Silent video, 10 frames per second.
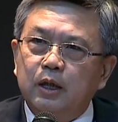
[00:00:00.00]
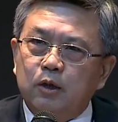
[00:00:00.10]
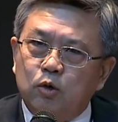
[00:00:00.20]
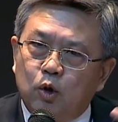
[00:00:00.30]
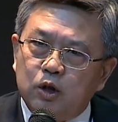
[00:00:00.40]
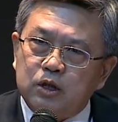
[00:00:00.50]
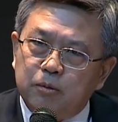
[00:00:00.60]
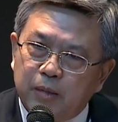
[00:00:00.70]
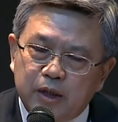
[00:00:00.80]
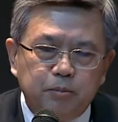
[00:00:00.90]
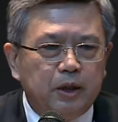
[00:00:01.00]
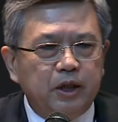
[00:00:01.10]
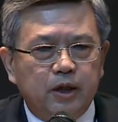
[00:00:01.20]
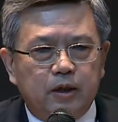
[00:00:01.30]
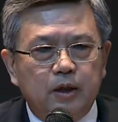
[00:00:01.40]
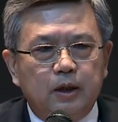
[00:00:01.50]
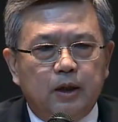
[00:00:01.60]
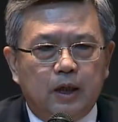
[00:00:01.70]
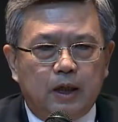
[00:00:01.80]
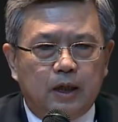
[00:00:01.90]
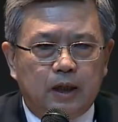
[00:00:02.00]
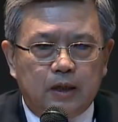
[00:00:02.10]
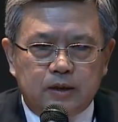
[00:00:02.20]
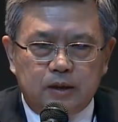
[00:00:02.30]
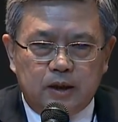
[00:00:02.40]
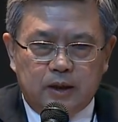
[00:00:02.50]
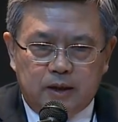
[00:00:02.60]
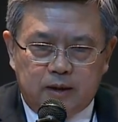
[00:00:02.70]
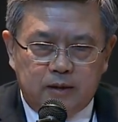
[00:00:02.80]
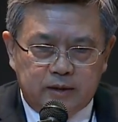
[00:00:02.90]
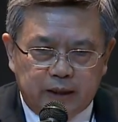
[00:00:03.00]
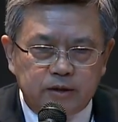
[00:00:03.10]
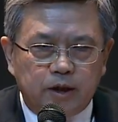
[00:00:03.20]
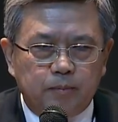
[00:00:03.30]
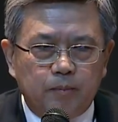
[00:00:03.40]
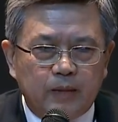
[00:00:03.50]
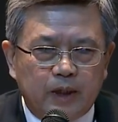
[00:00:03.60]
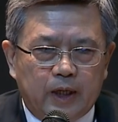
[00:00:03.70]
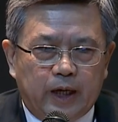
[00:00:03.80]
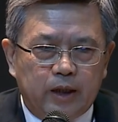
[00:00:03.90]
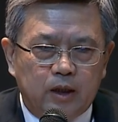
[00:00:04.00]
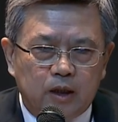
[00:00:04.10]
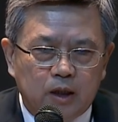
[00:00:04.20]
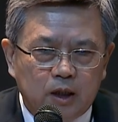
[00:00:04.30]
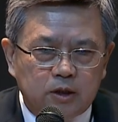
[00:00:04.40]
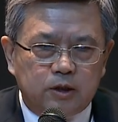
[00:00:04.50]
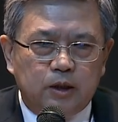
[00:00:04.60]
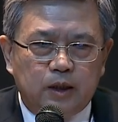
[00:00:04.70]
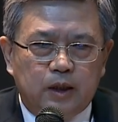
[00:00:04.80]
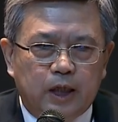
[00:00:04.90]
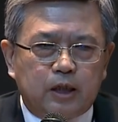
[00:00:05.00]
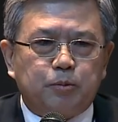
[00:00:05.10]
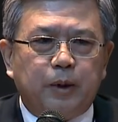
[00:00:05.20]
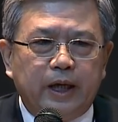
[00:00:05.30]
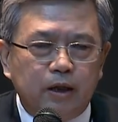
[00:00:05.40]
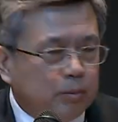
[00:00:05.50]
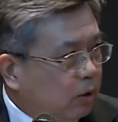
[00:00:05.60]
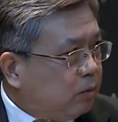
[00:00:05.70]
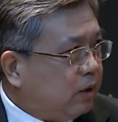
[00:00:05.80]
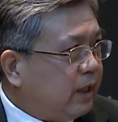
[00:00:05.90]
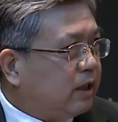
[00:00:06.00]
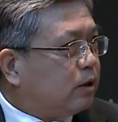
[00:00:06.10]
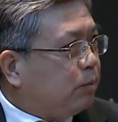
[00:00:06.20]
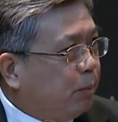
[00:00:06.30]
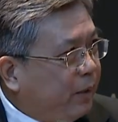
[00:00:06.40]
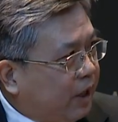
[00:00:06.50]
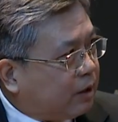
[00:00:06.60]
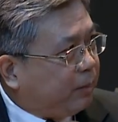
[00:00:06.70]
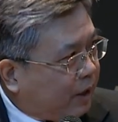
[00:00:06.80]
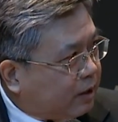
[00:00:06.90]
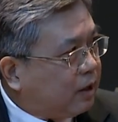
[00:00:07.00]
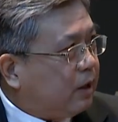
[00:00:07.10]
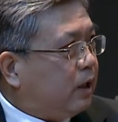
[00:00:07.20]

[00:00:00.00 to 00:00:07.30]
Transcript: cross the multimedia sensing, and not explainable. That's a big, big